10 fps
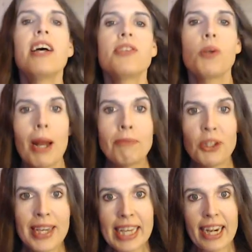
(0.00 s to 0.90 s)
So what I'm
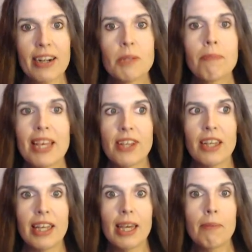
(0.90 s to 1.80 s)
doing here is
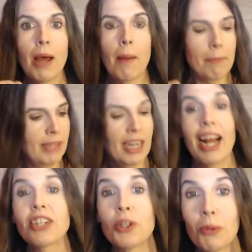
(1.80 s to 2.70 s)
basically,
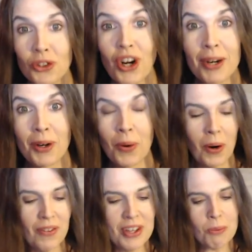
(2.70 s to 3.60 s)
we'll try and
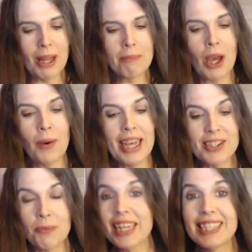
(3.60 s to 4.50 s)
record this while I'm going
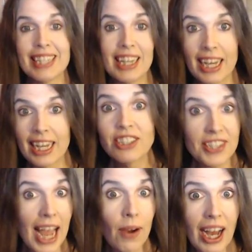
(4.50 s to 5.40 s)
so we can see like
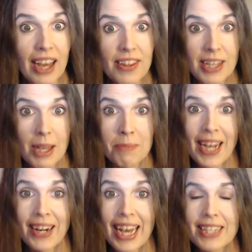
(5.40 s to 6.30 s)
just how high this comes
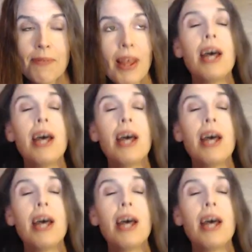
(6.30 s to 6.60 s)
out as.